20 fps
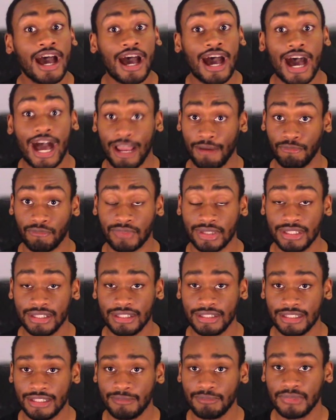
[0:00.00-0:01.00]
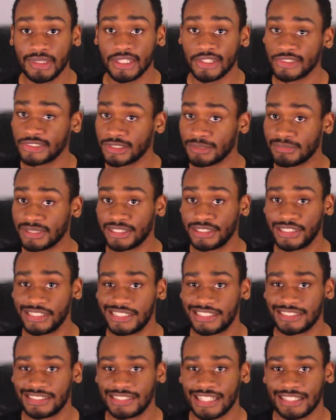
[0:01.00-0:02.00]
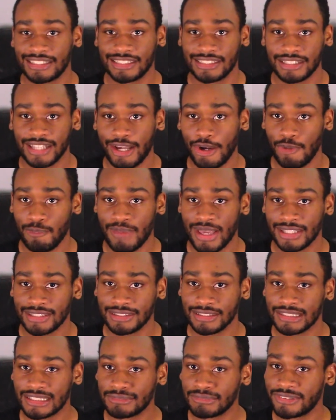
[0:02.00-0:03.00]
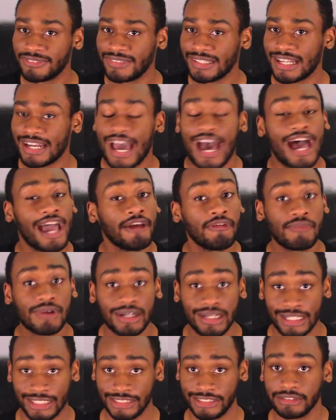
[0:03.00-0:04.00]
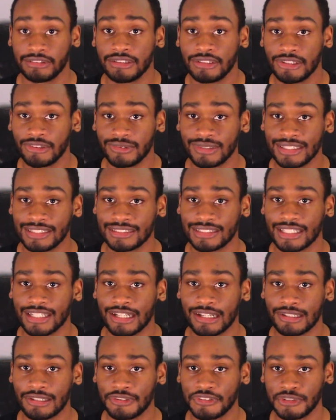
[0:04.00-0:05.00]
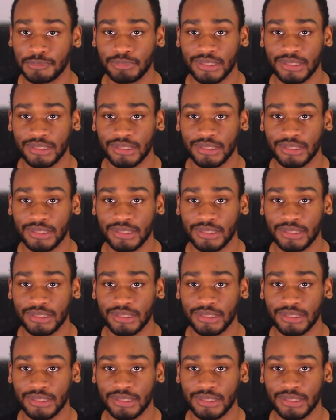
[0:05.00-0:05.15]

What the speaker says: I'm one of them. There's some decisions that Snyder makes in this movie that I wouldn't necessarily do with these characters,